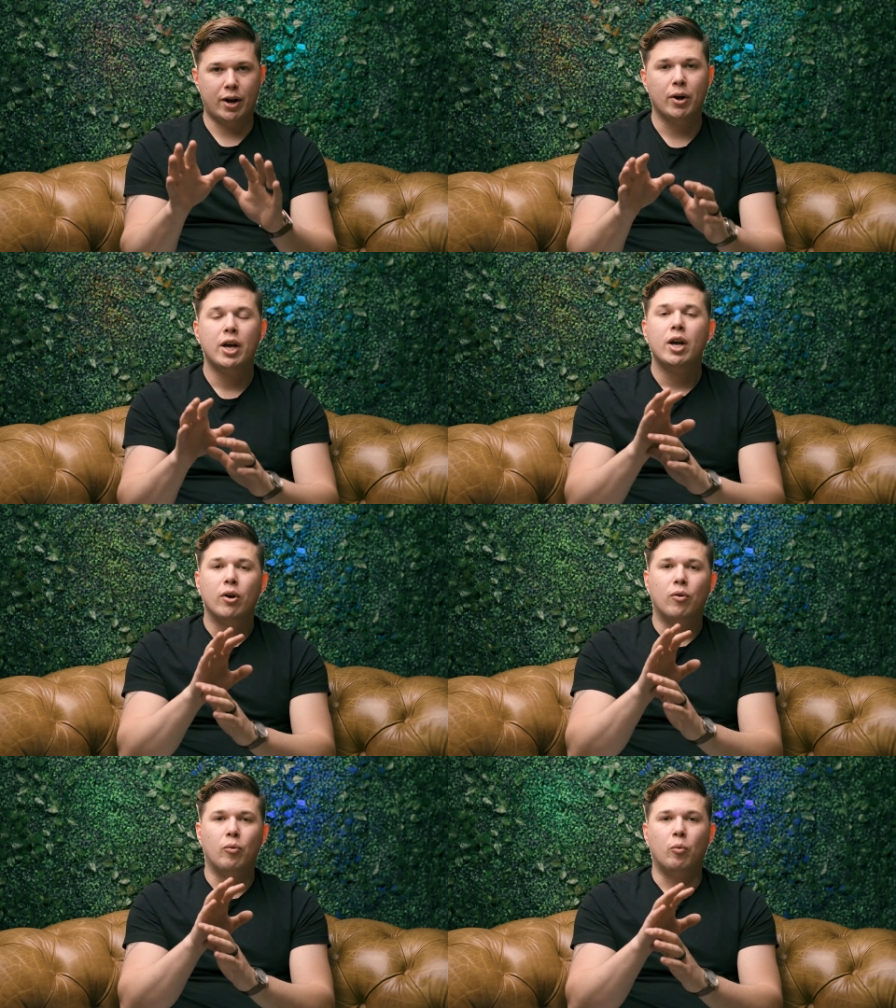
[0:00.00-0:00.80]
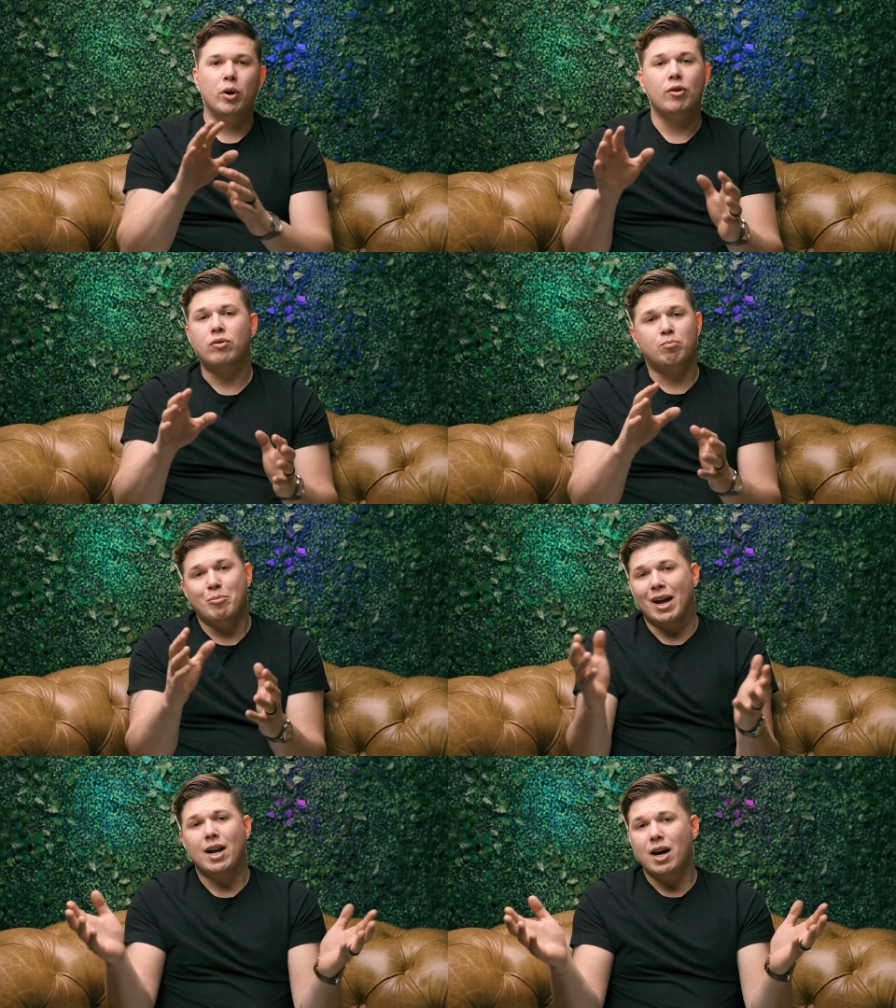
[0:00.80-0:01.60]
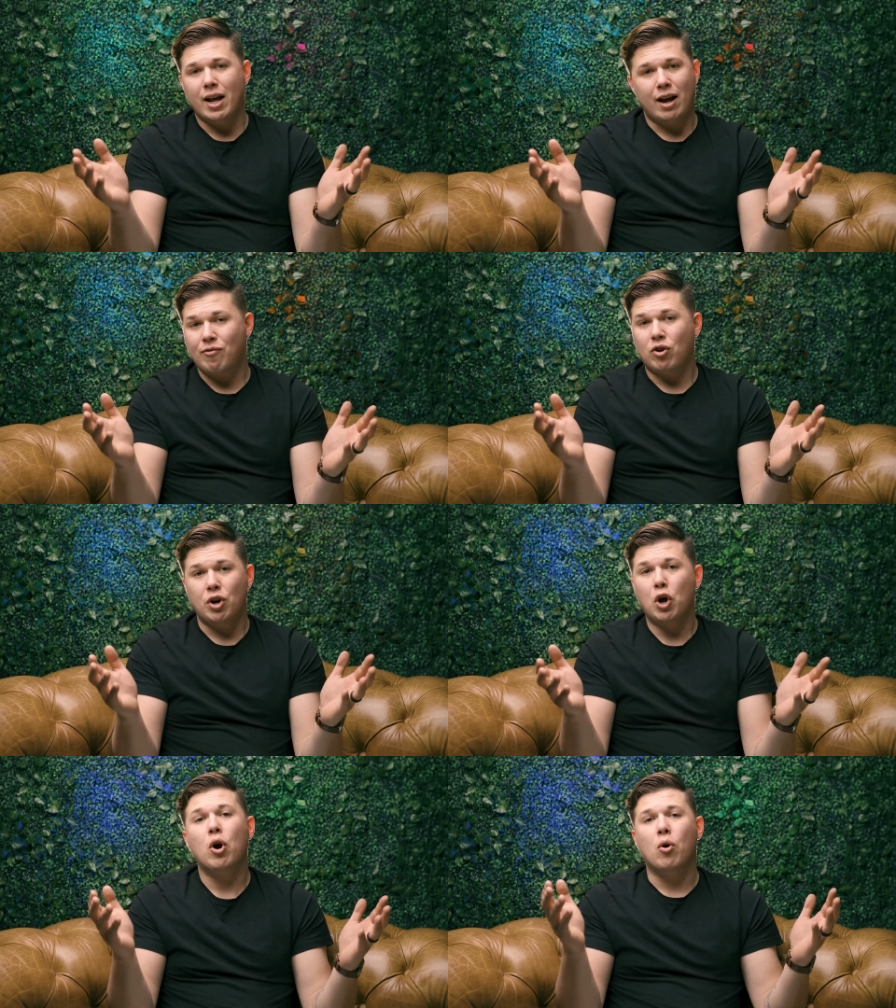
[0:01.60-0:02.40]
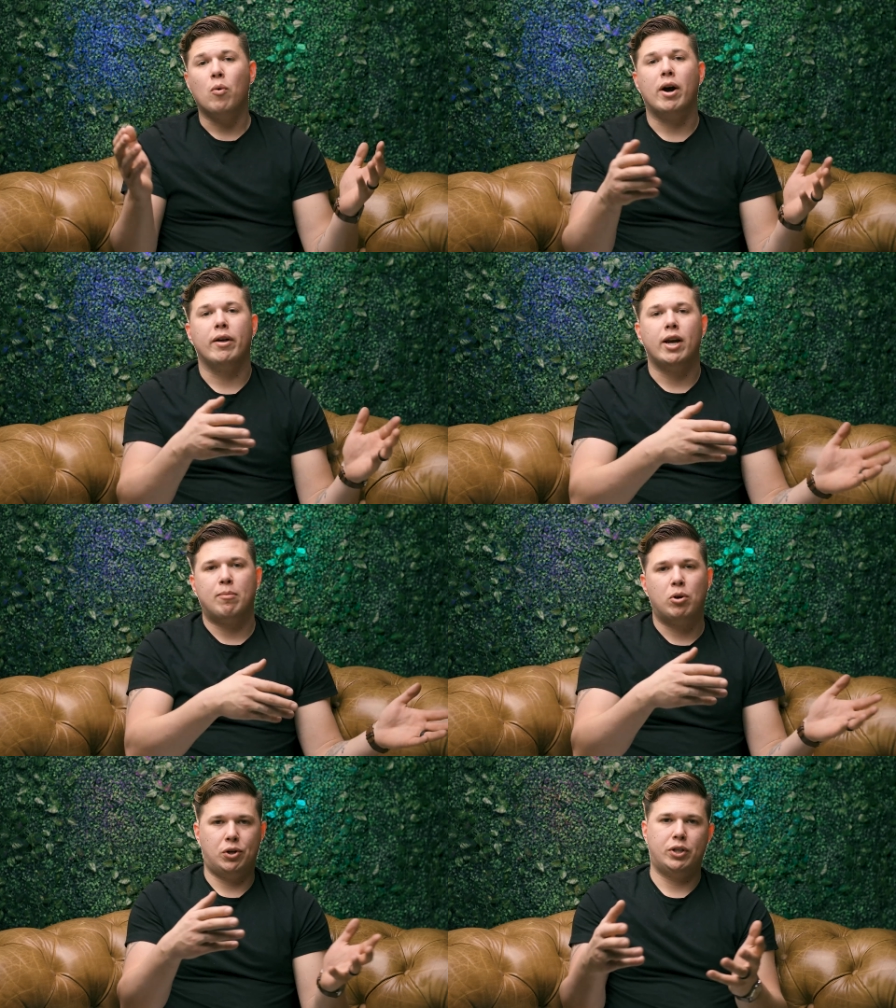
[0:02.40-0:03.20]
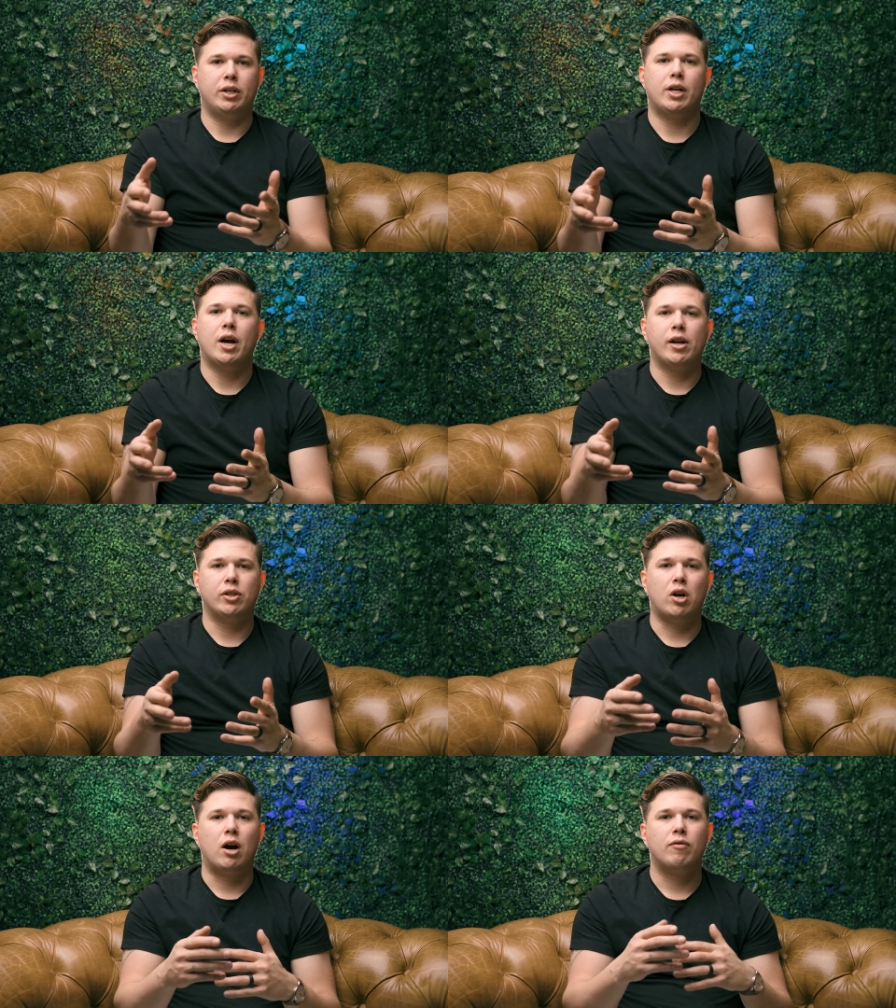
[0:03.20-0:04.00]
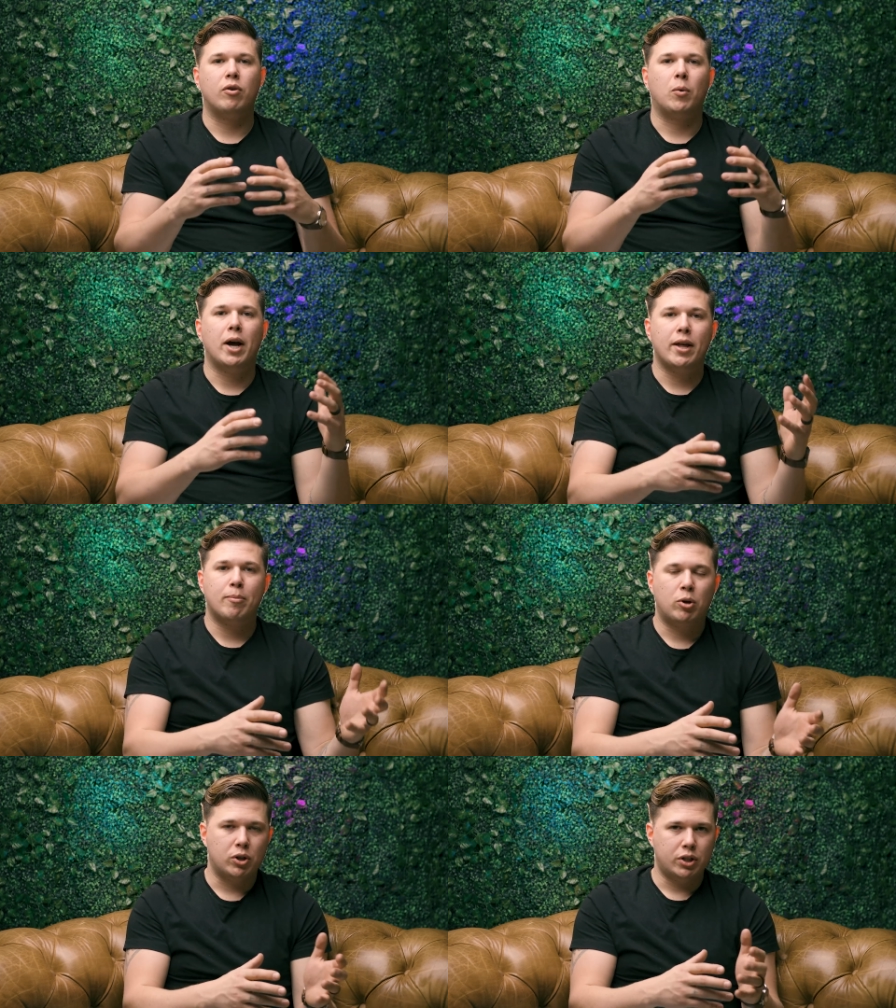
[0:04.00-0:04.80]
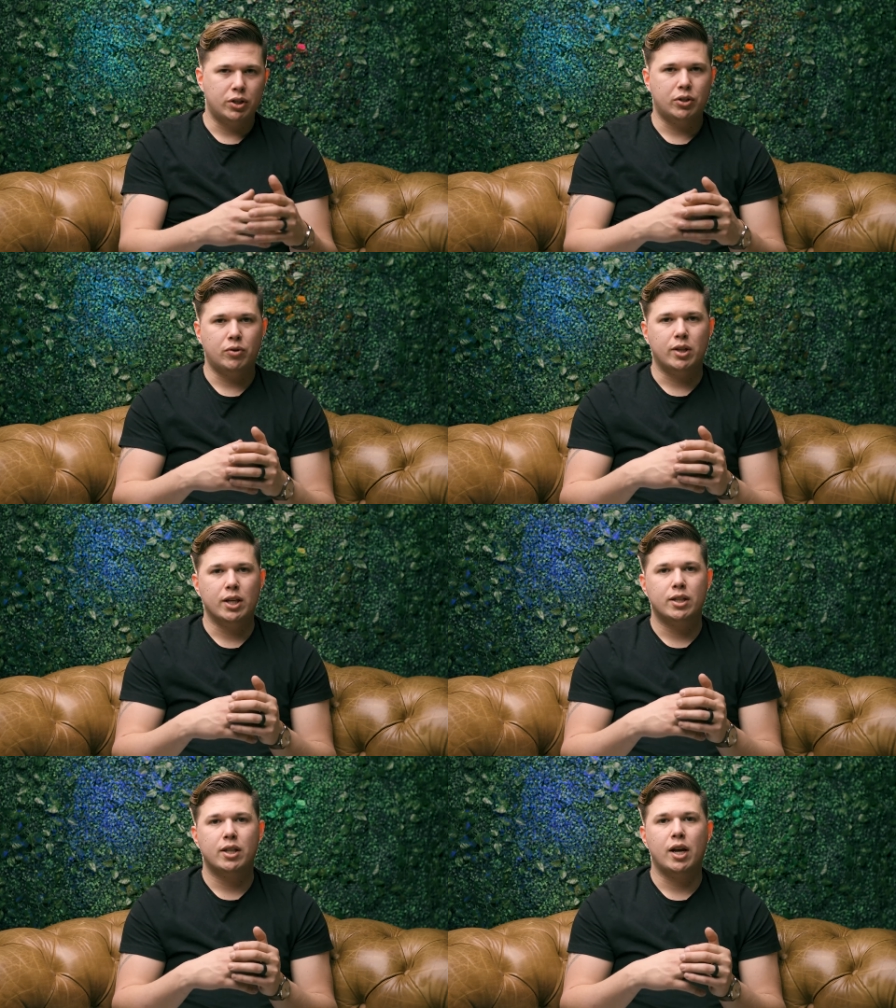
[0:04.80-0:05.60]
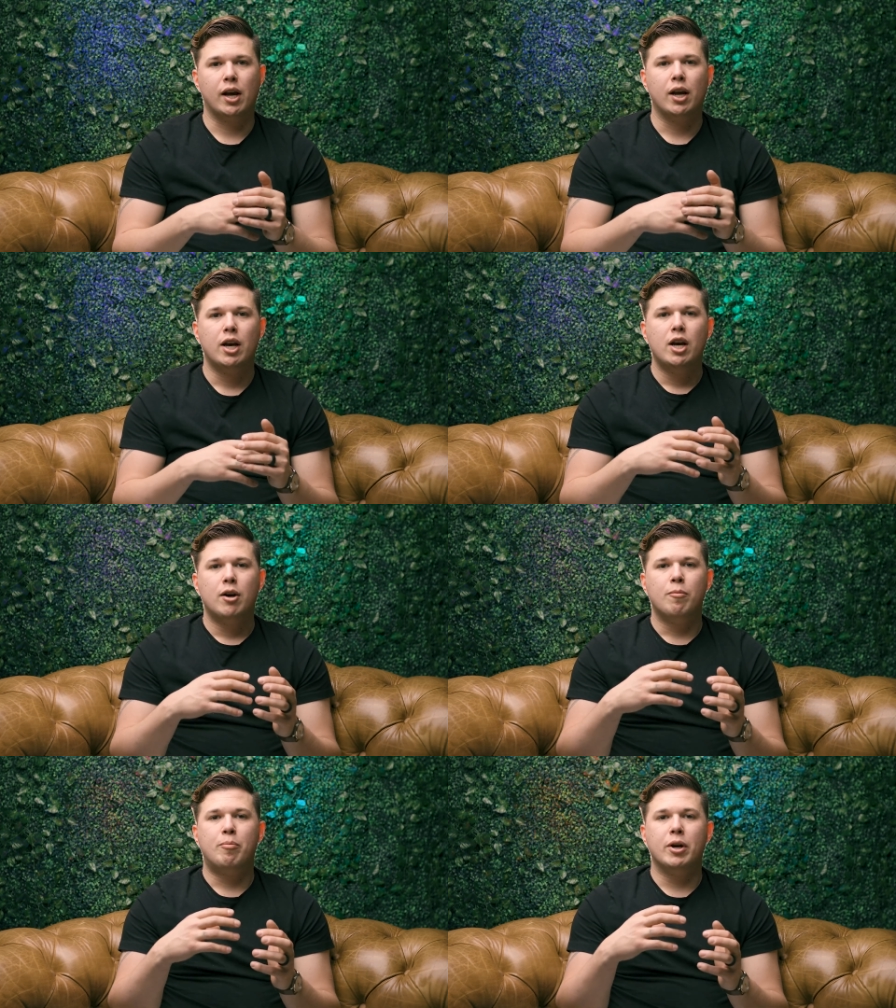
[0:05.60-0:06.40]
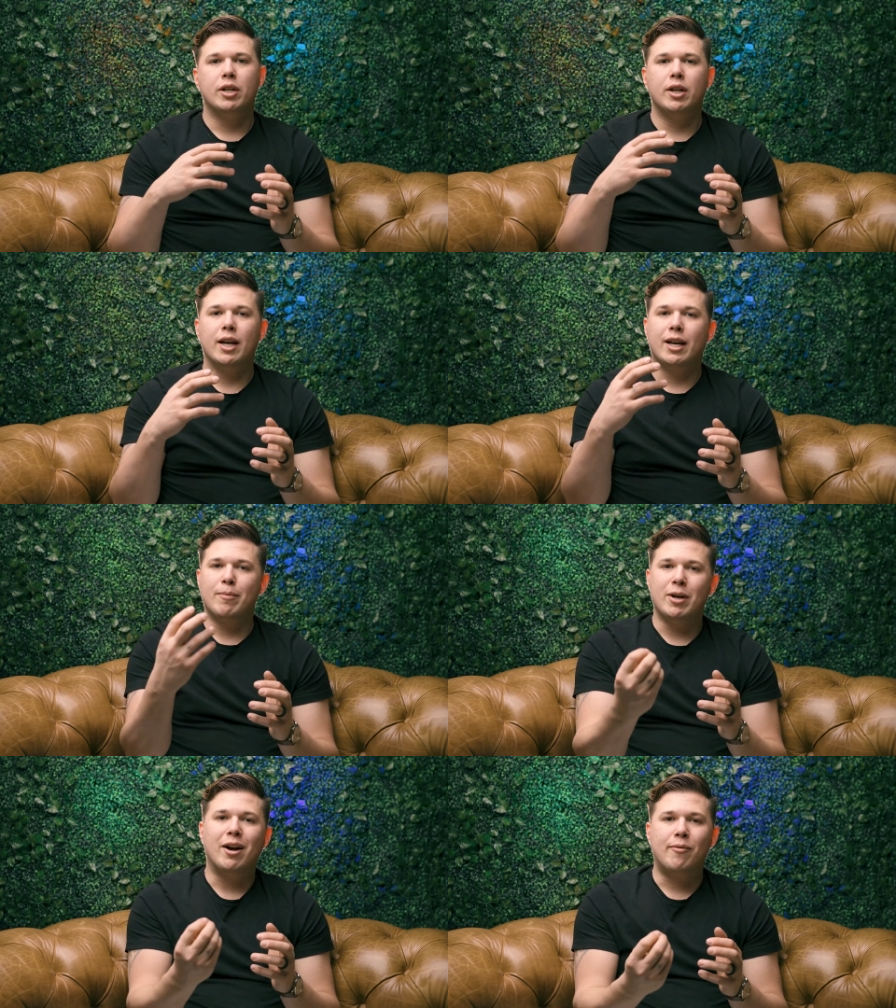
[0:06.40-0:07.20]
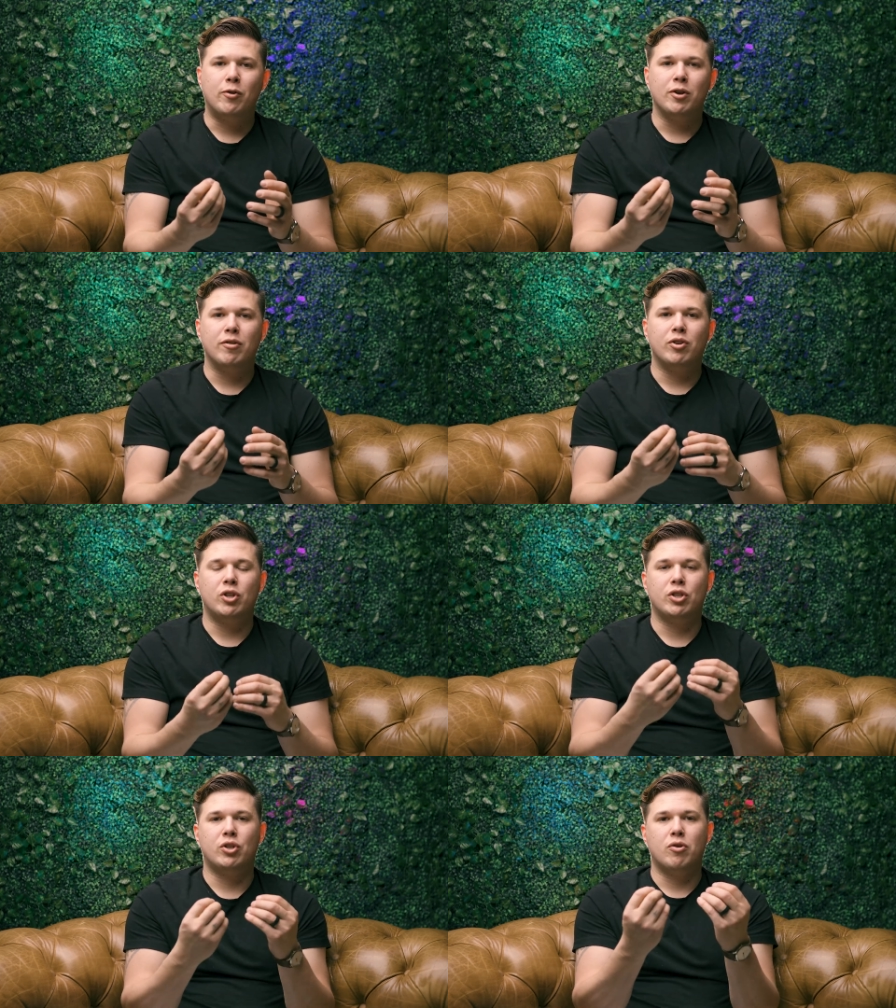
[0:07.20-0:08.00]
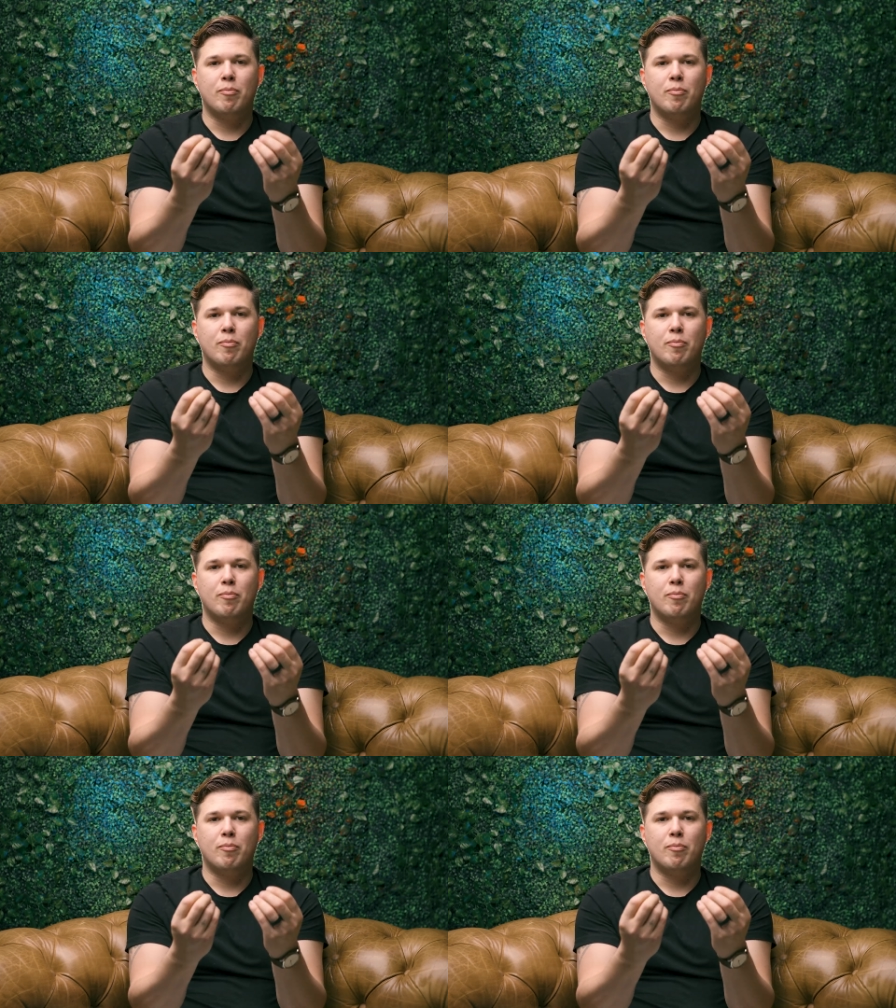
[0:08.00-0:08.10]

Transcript: Now, we may not ever know why that person cut us off or why that person is doing this thing, but it can be helpful even just to